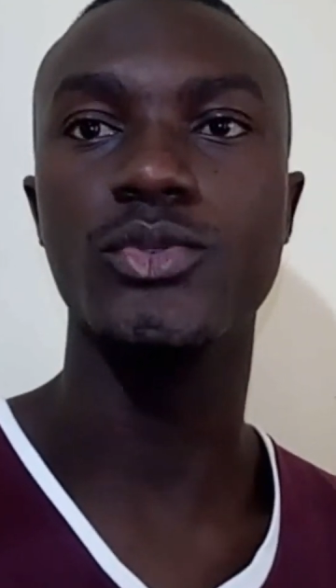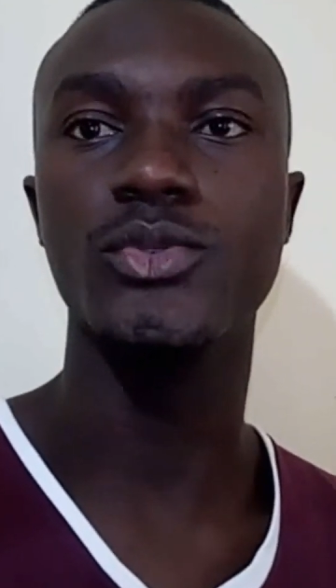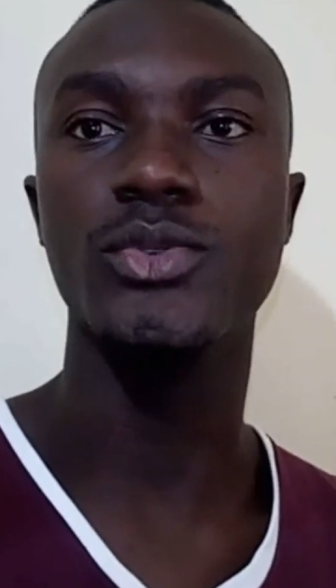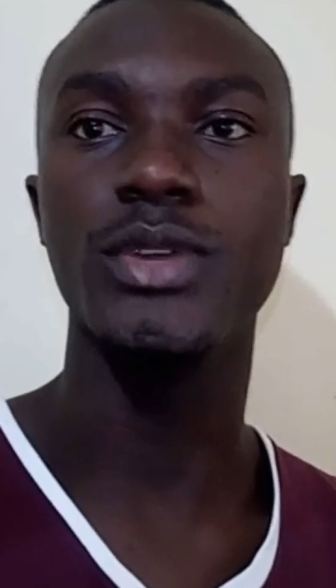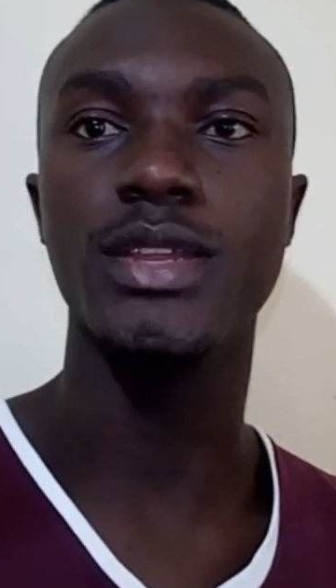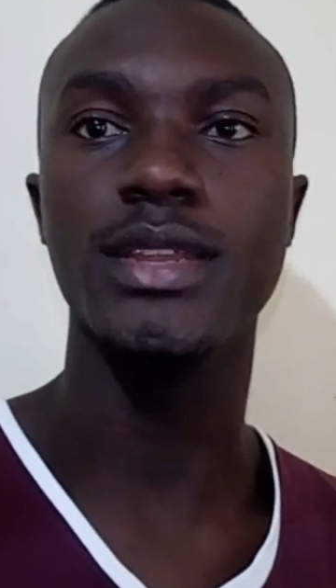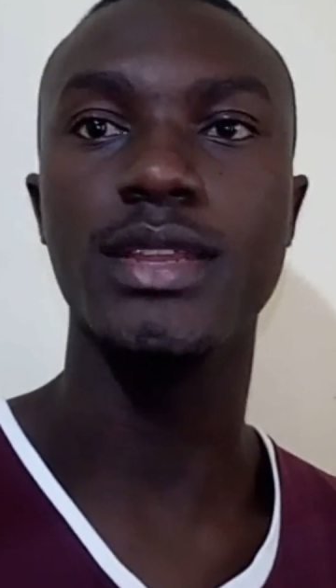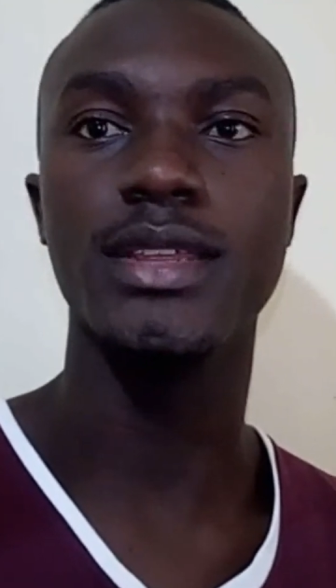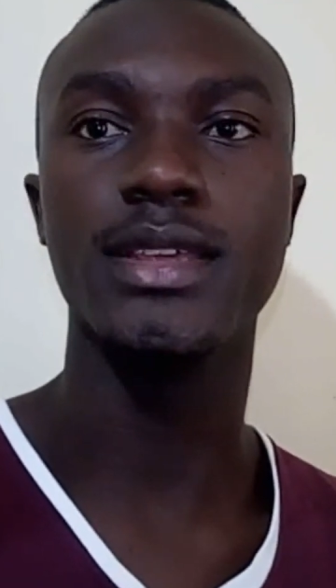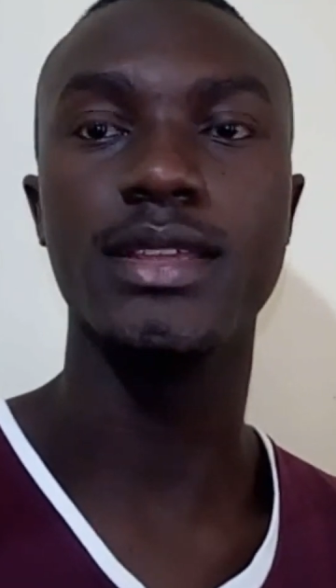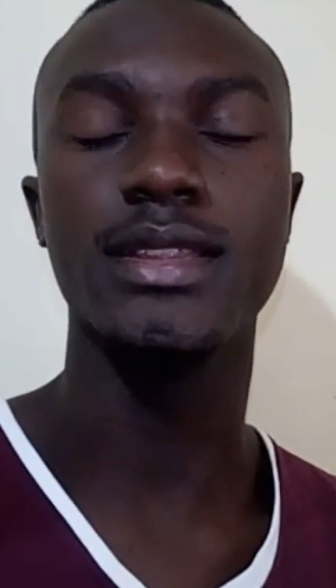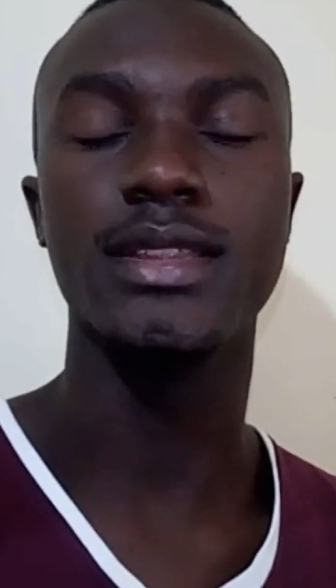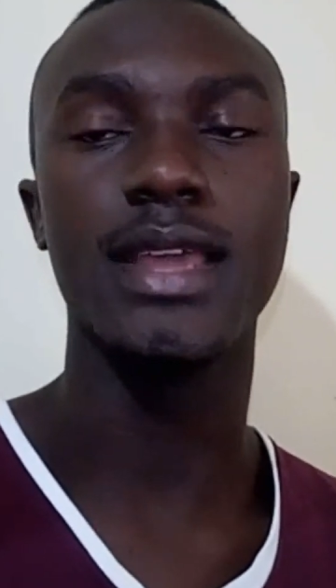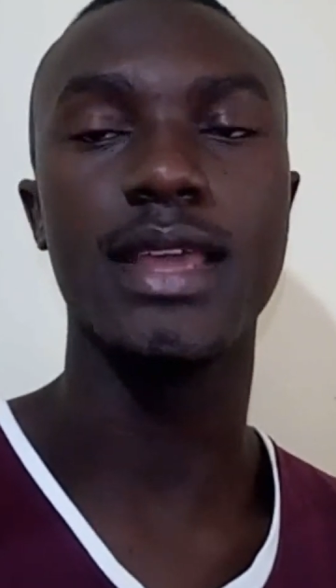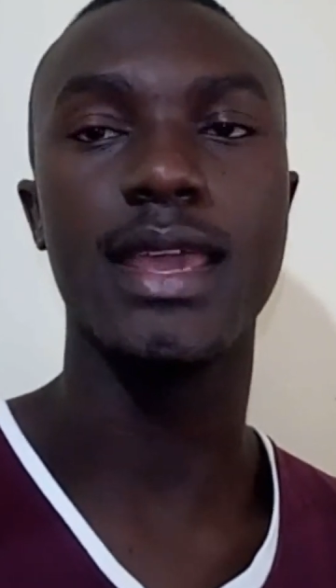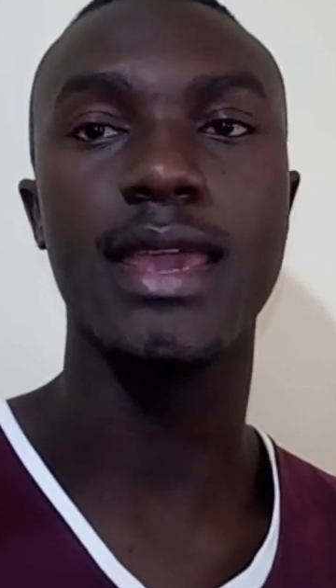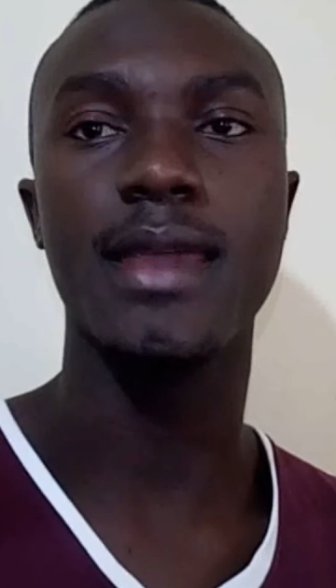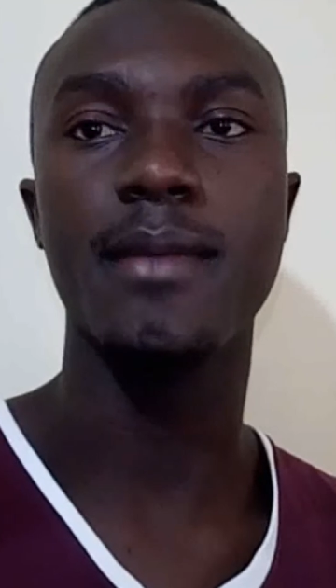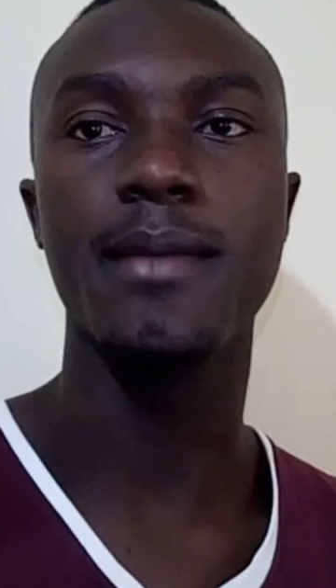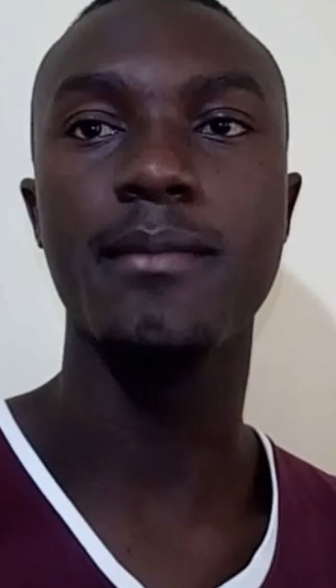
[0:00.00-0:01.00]
winning
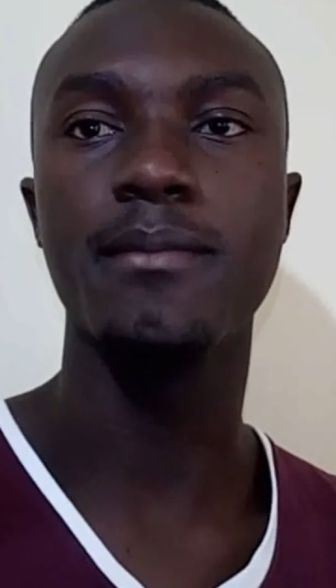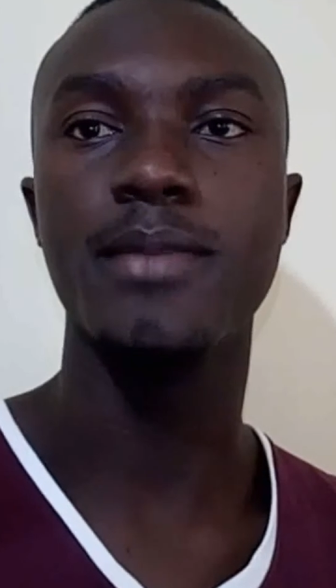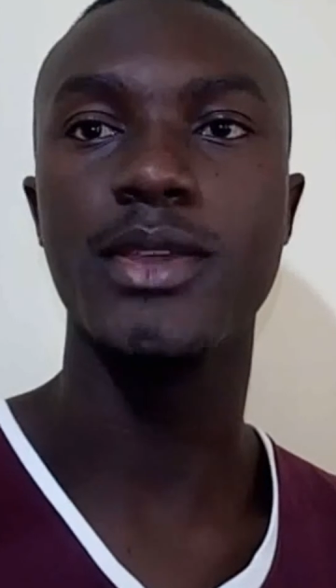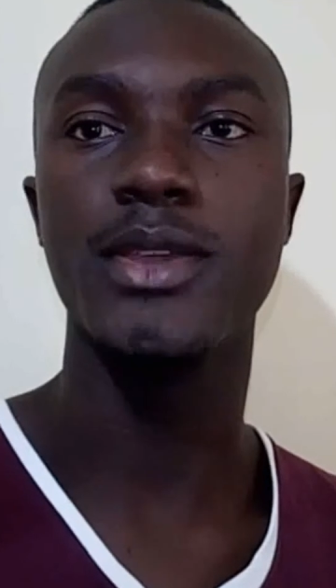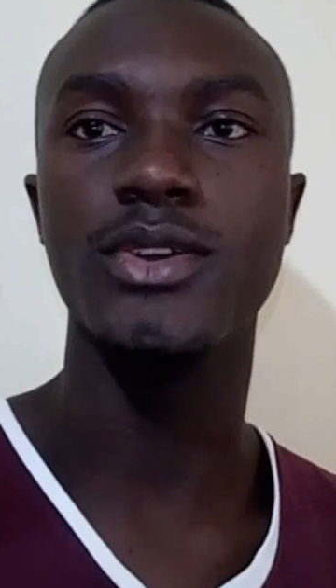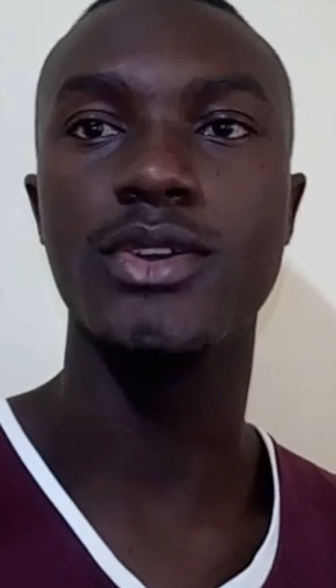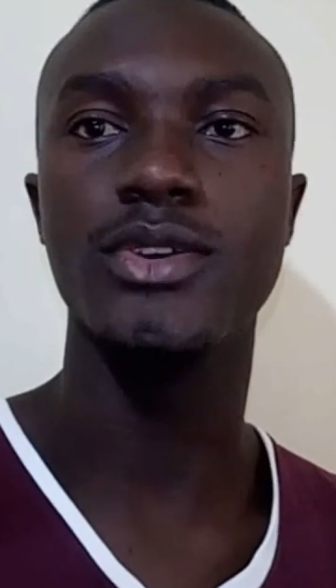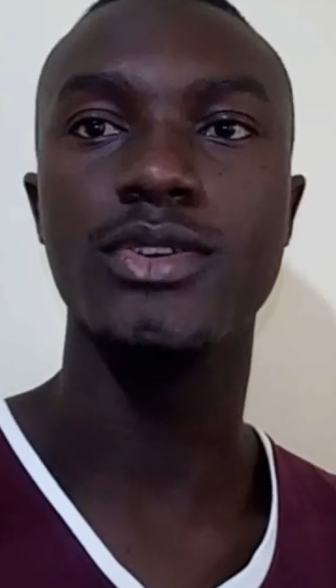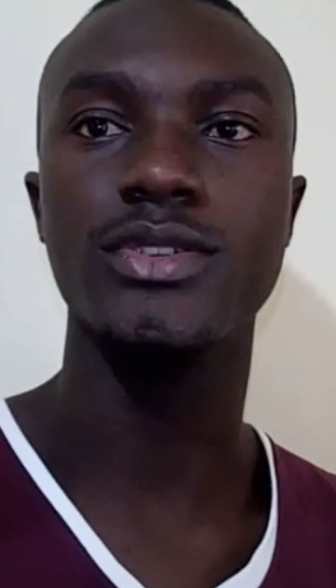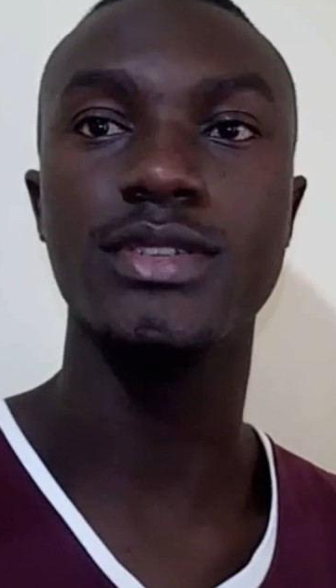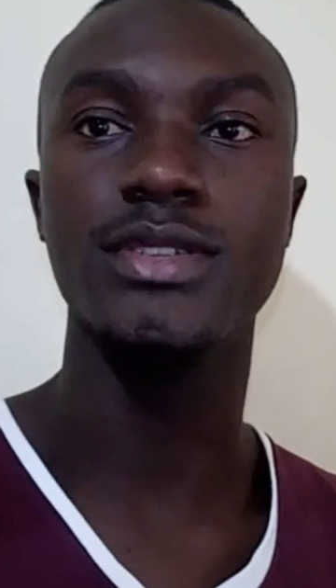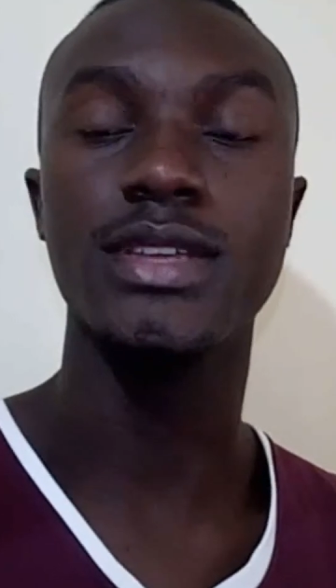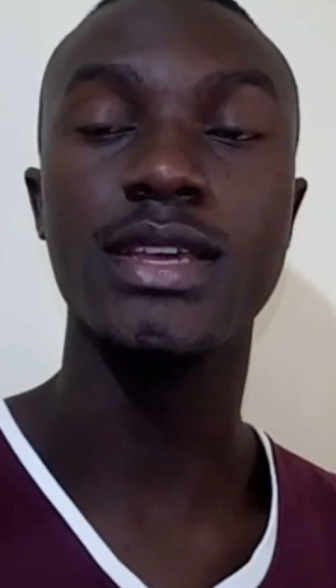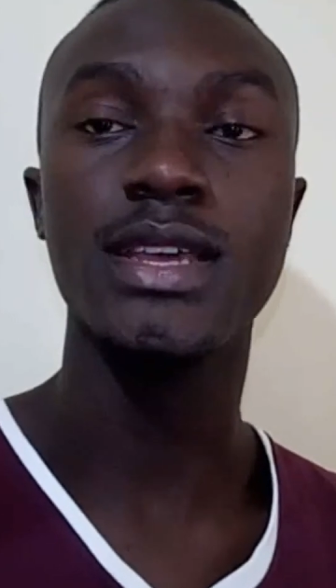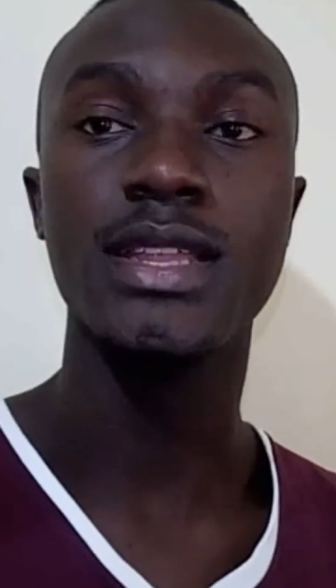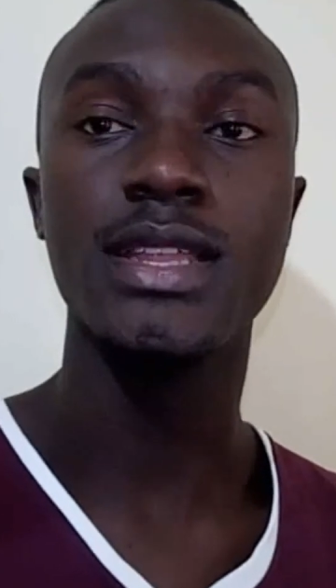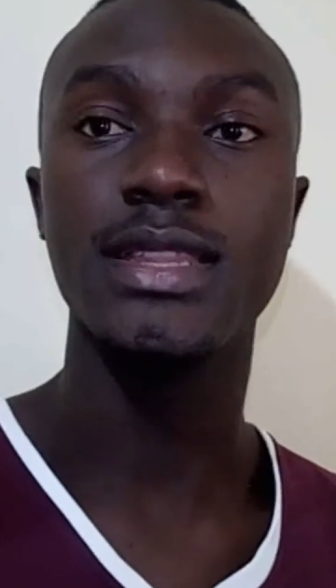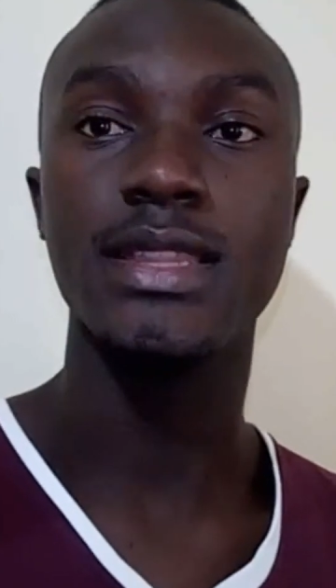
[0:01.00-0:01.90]
the game, because